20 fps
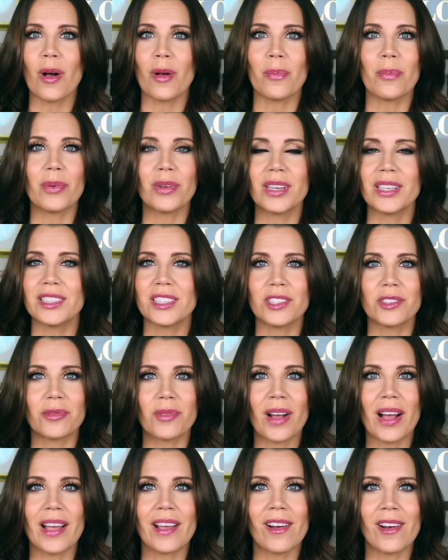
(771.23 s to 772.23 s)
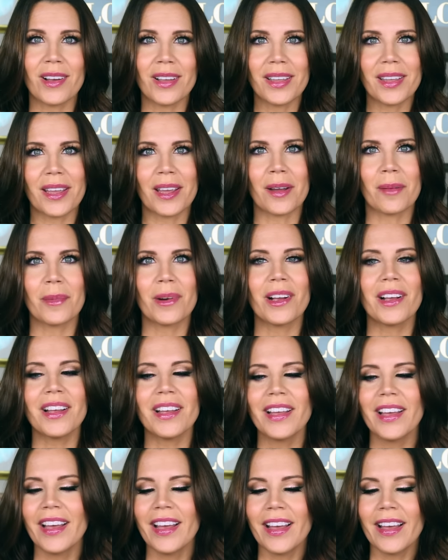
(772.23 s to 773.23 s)
I'll put it to try on
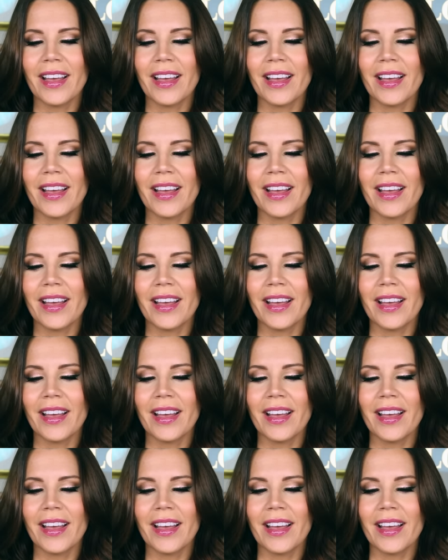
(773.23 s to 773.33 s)
camera.